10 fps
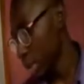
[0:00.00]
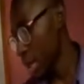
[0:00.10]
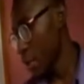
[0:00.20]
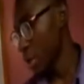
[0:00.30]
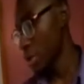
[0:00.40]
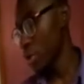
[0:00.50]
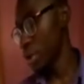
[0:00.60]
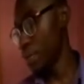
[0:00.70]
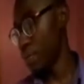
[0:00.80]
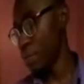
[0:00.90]
Although
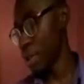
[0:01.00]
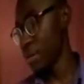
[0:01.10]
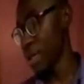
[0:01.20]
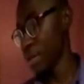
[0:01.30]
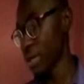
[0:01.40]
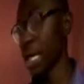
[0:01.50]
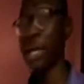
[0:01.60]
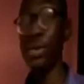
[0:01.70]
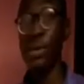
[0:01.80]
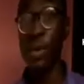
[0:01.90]
the previous measures are
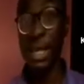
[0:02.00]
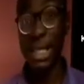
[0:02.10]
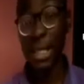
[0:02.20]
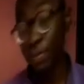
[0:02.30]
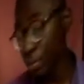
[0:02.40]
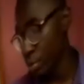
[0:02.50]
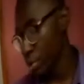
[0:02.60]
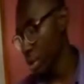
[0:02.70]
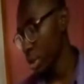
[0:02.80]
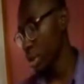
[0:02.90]
useful and simple
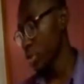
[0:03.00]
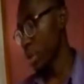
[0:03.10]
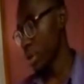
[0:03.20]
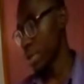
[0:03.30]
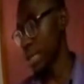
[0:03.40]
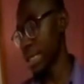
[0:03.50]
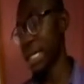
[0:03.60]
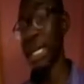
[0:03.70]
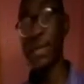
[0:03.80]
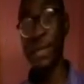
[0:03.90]
to calculate,
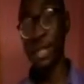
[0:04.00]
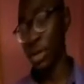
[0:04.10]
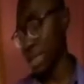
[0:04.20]
standard deviation